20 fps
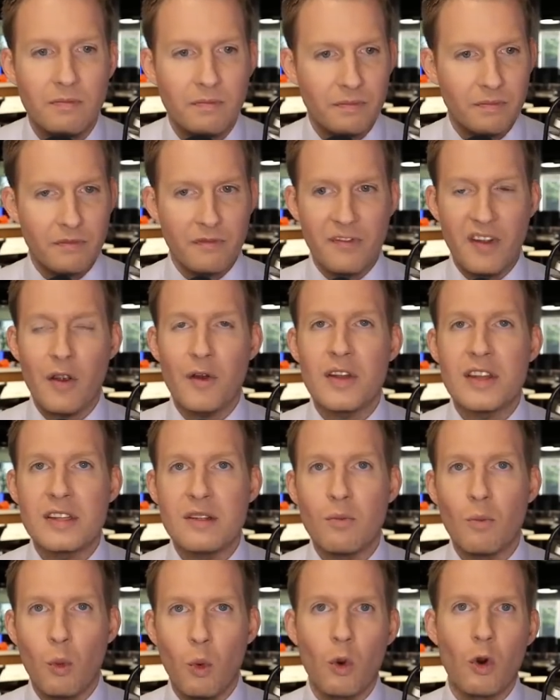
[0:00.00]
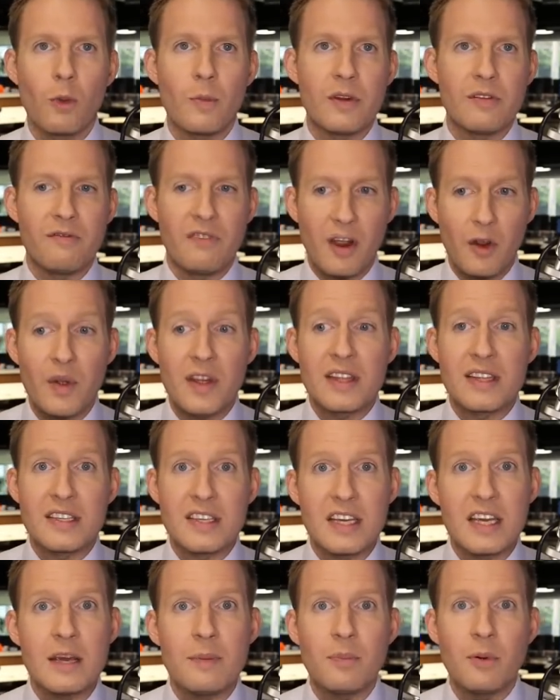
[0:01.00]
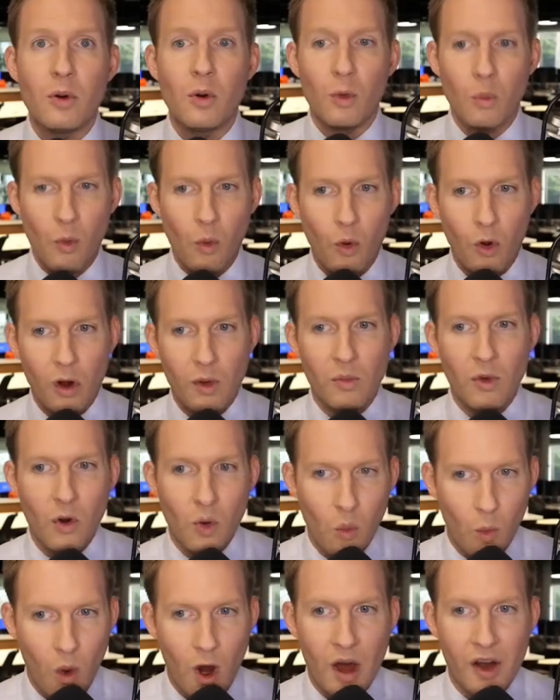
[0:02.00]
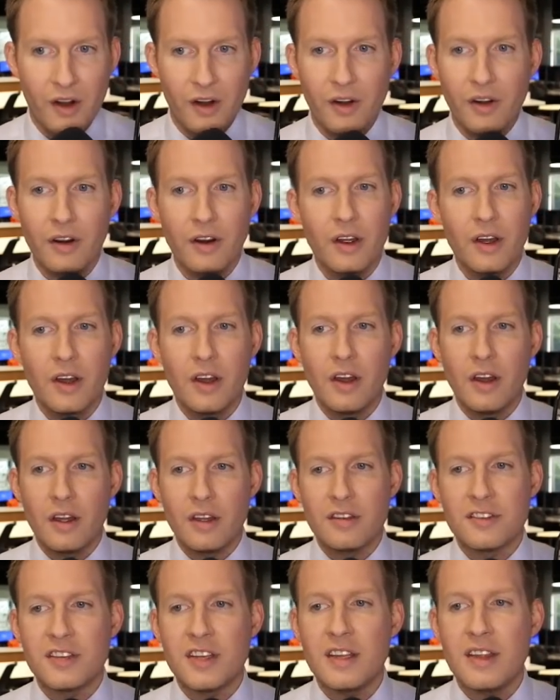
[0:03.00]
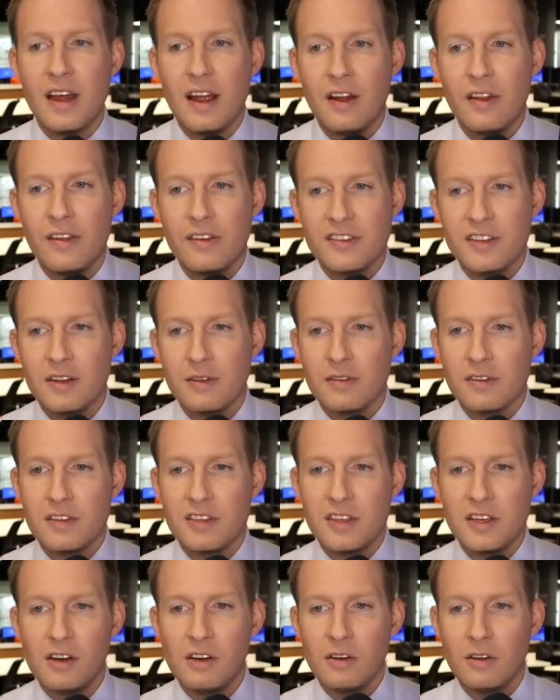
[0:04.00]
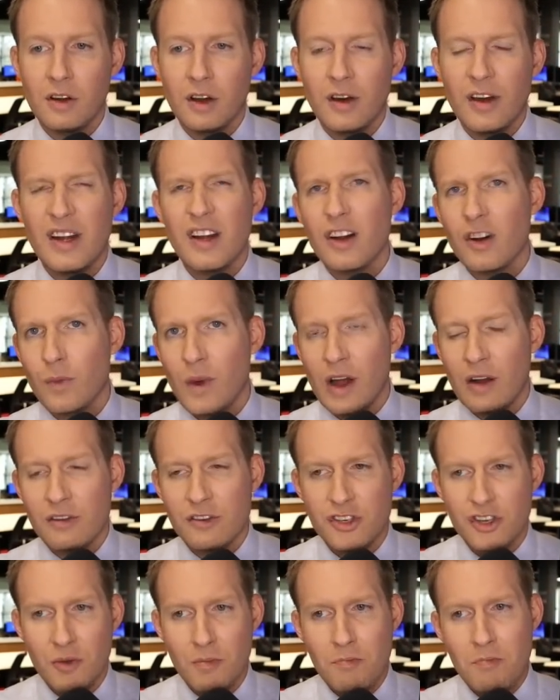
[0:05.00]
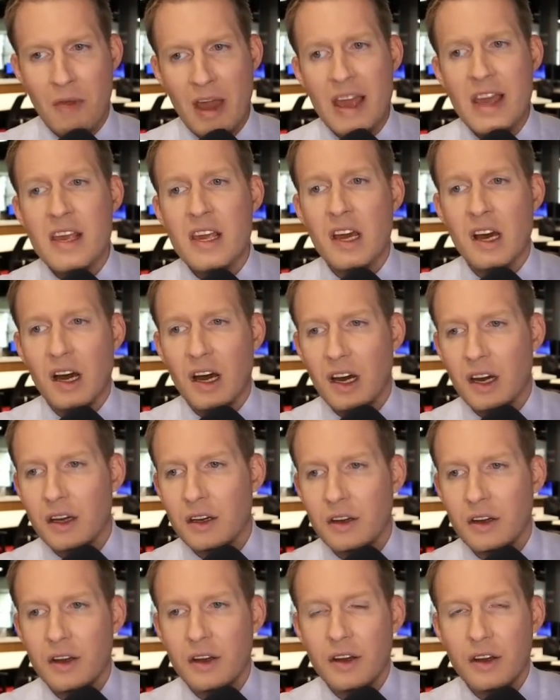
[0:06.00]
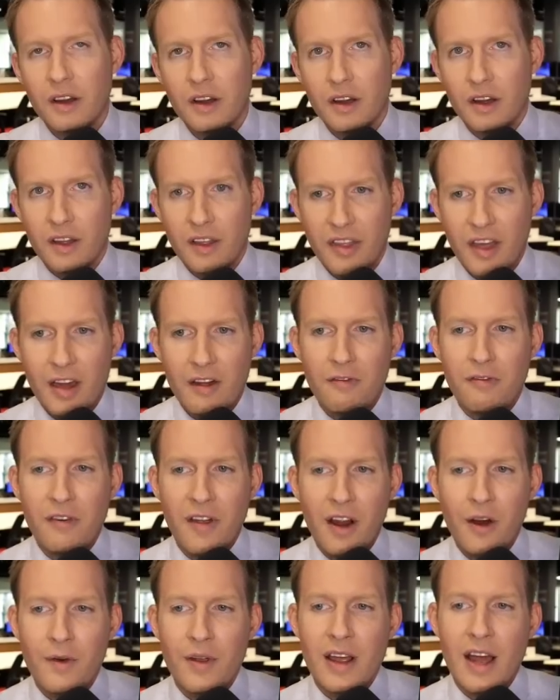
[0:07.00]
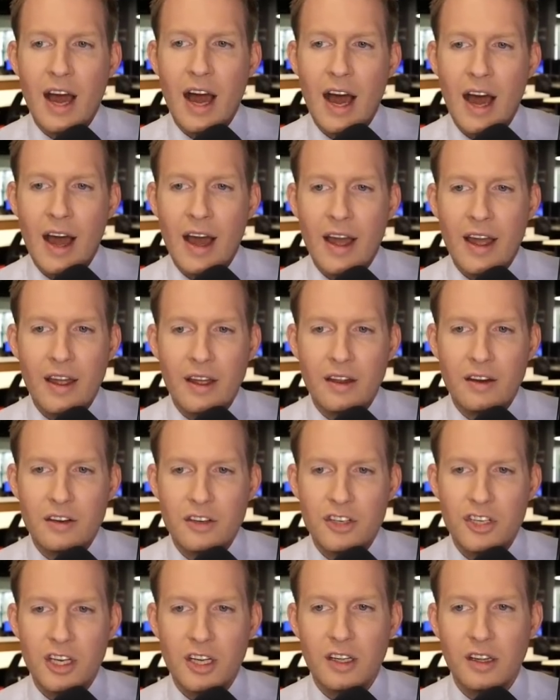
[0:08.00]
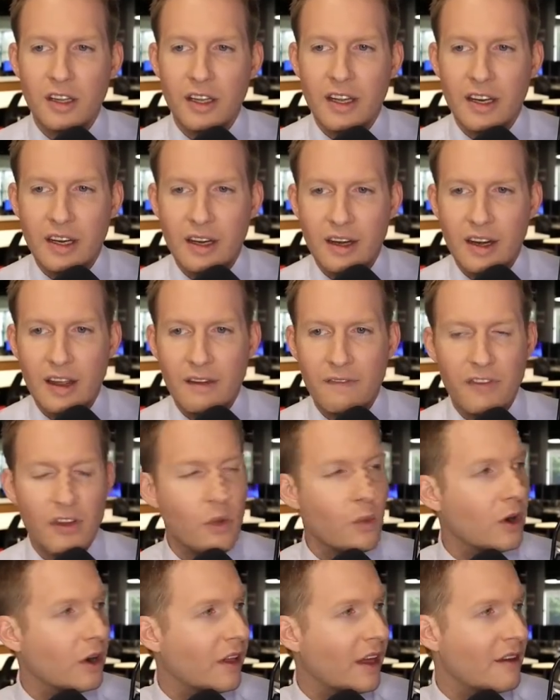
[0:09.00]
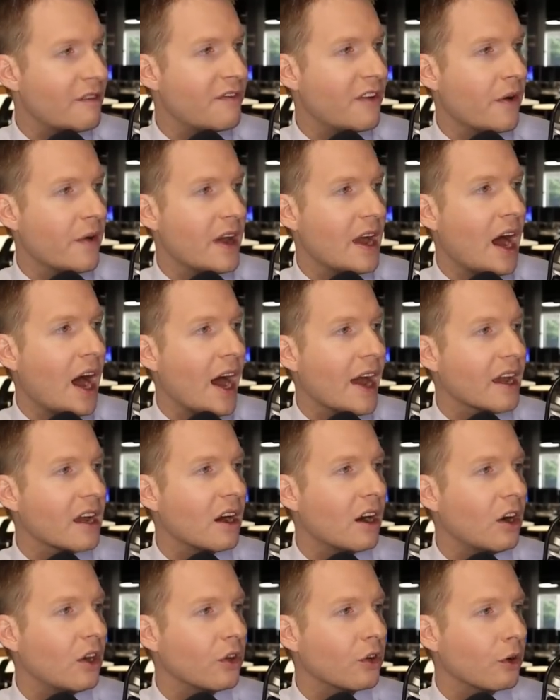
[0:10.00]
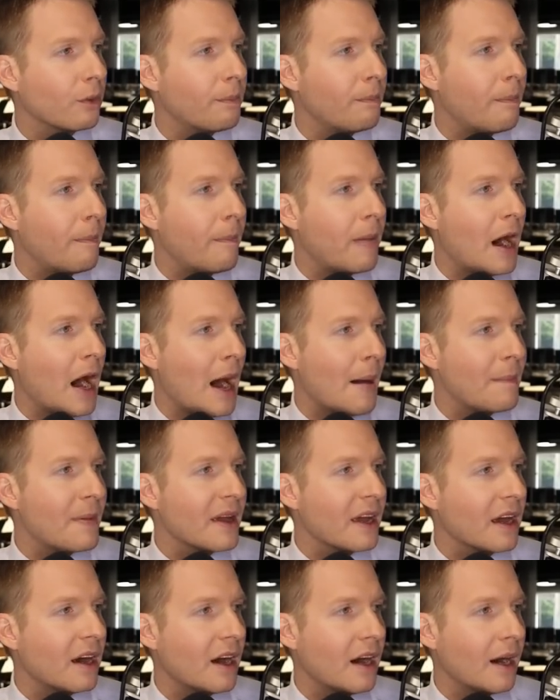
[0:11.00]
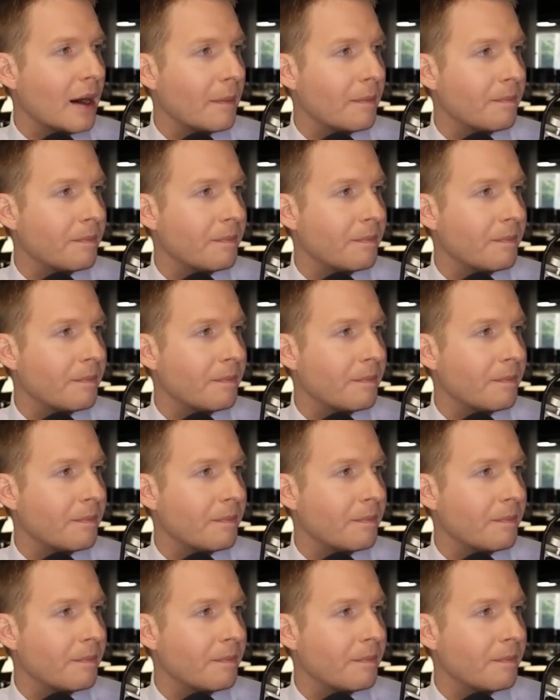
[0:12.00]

very warm and very deep warm water. You see there, there's some, still in and around Jamaica, that very high chiclet, if you will, that very high color popping up